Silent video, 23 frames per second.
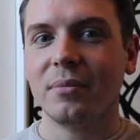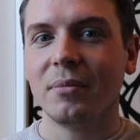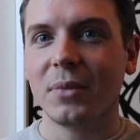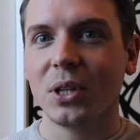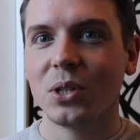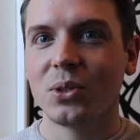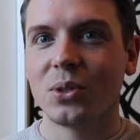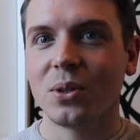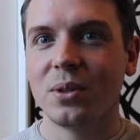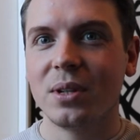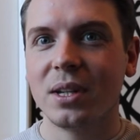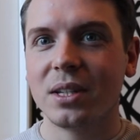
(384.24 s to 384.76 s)

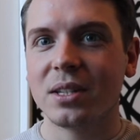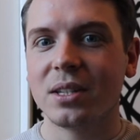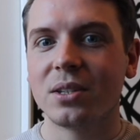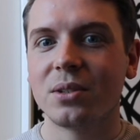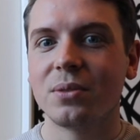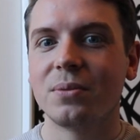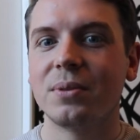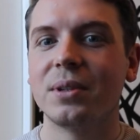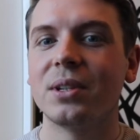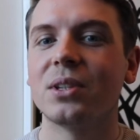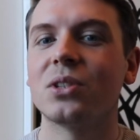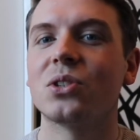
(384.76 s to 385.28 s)
So this is
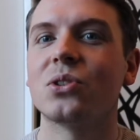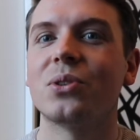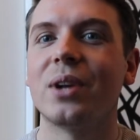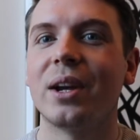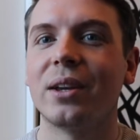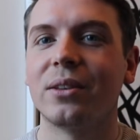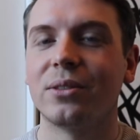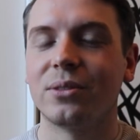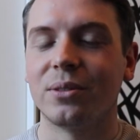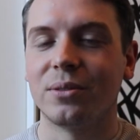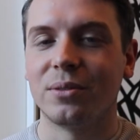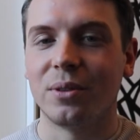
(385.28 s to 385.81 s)
a real
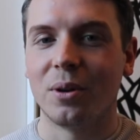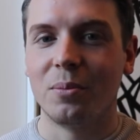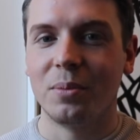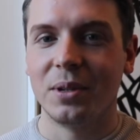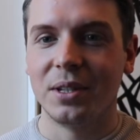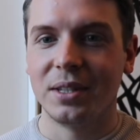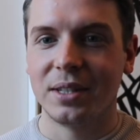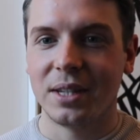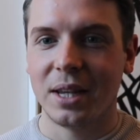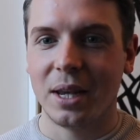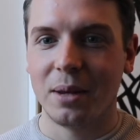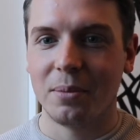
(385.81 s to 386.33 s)
strength of
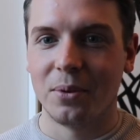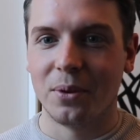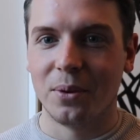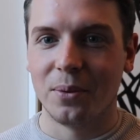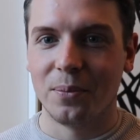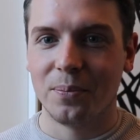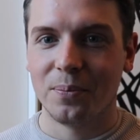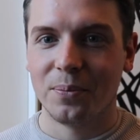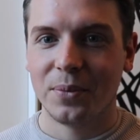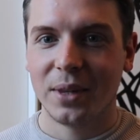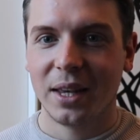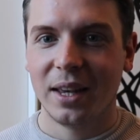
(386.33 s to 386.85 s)
OpenTable.
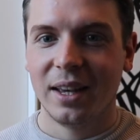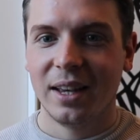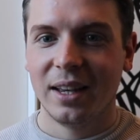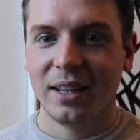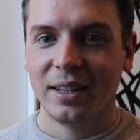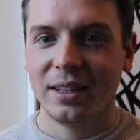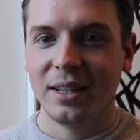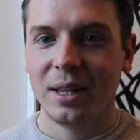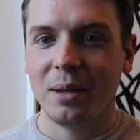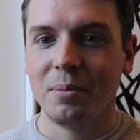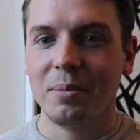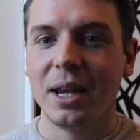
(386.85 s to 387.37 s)

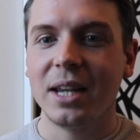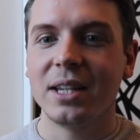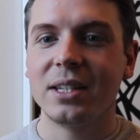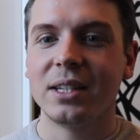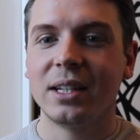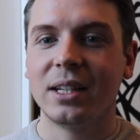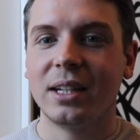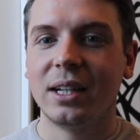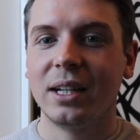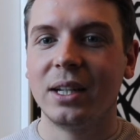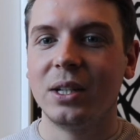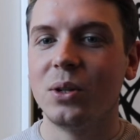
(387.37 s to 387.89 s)
They
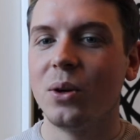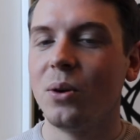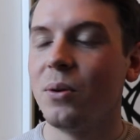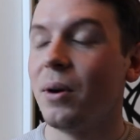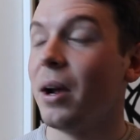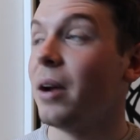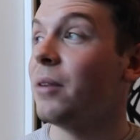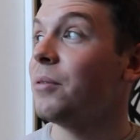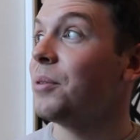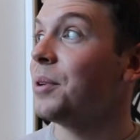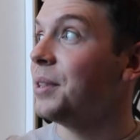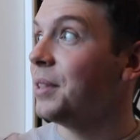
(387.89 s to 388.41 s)
basically know
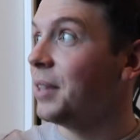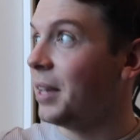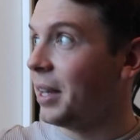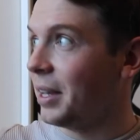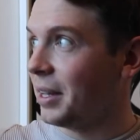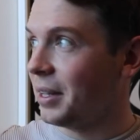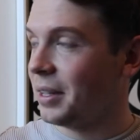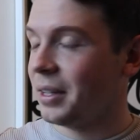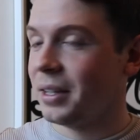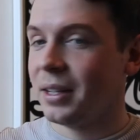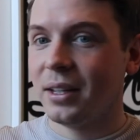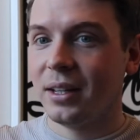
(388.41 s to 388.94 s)

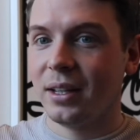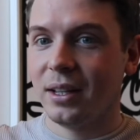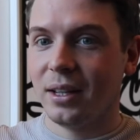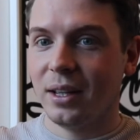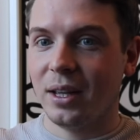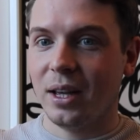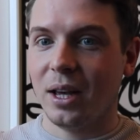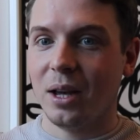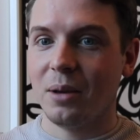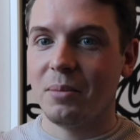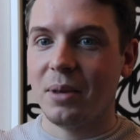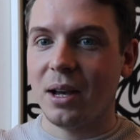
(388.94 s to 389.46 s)
everything
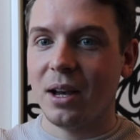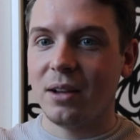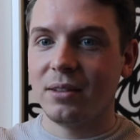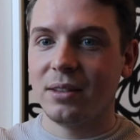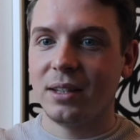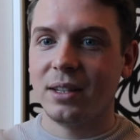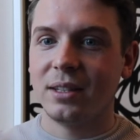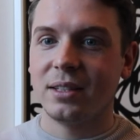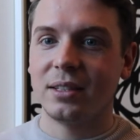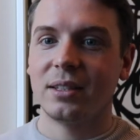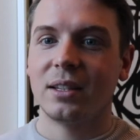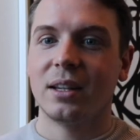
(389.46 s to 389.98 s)
about
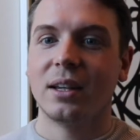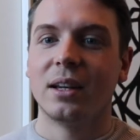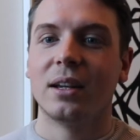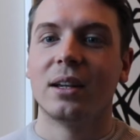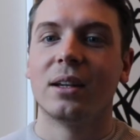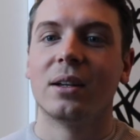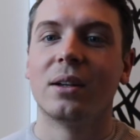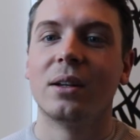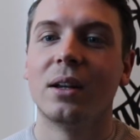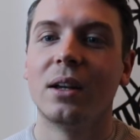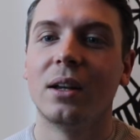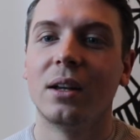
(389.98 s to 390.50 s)
this
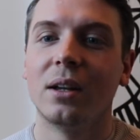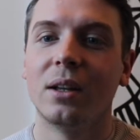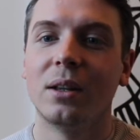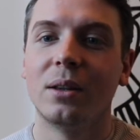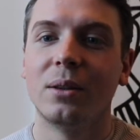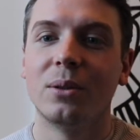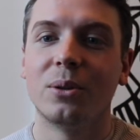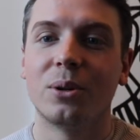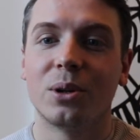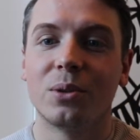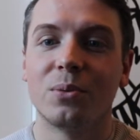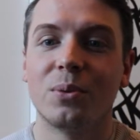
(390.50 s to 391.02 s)

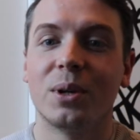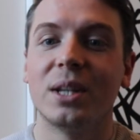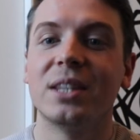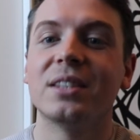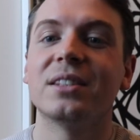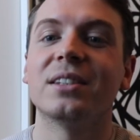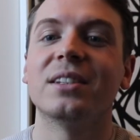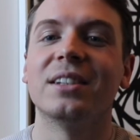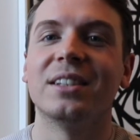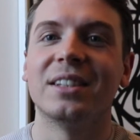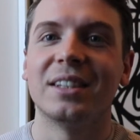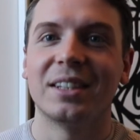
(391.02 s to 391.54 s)
Lord
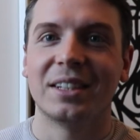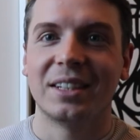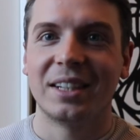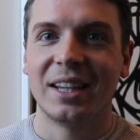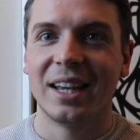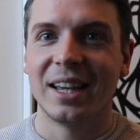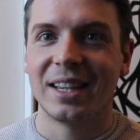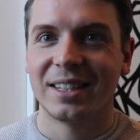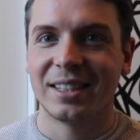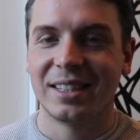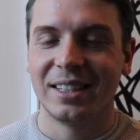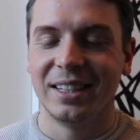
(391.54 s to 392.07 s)
Winston
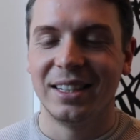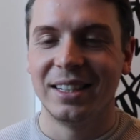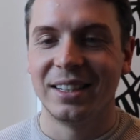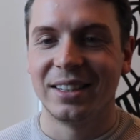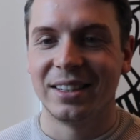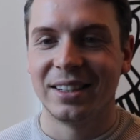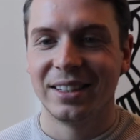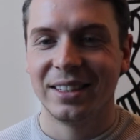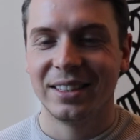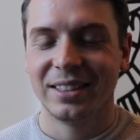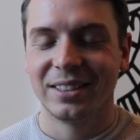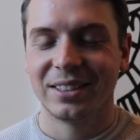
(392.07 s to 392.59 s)
guest here.
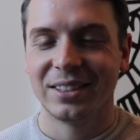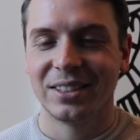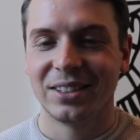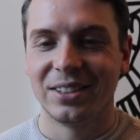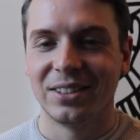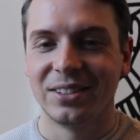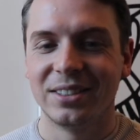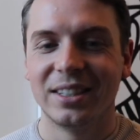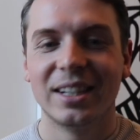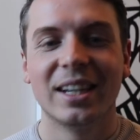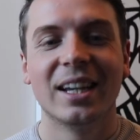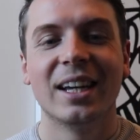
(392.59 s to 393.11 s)

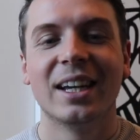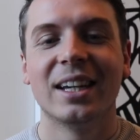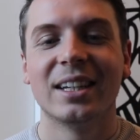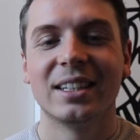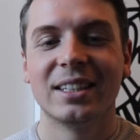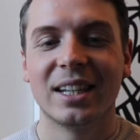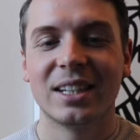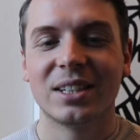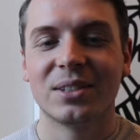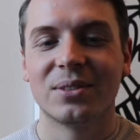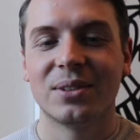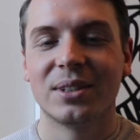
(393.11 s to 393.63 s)
So
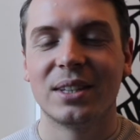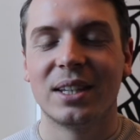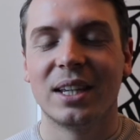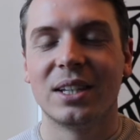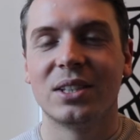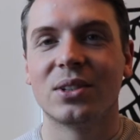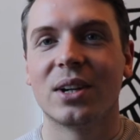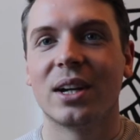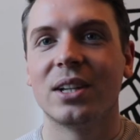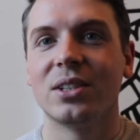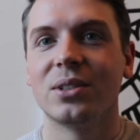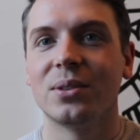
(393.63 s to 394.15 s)
that's what they
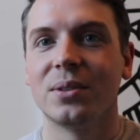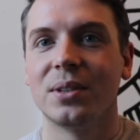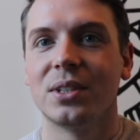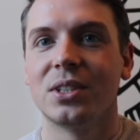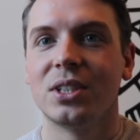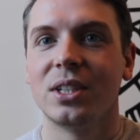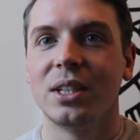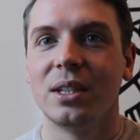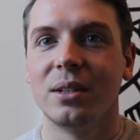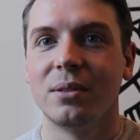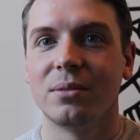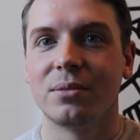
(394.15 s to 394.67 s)
tried to
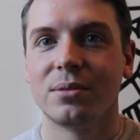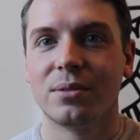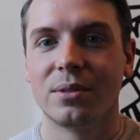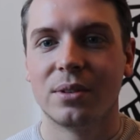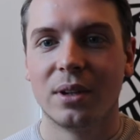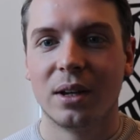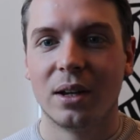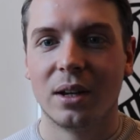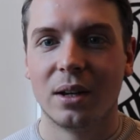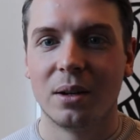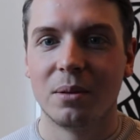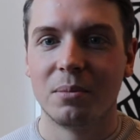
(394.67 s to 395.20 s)
achieve
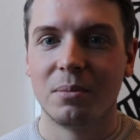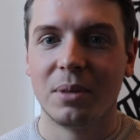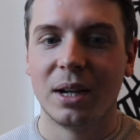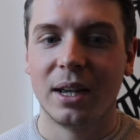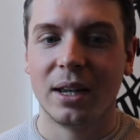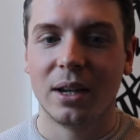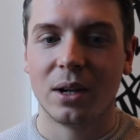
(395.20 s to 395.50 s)
by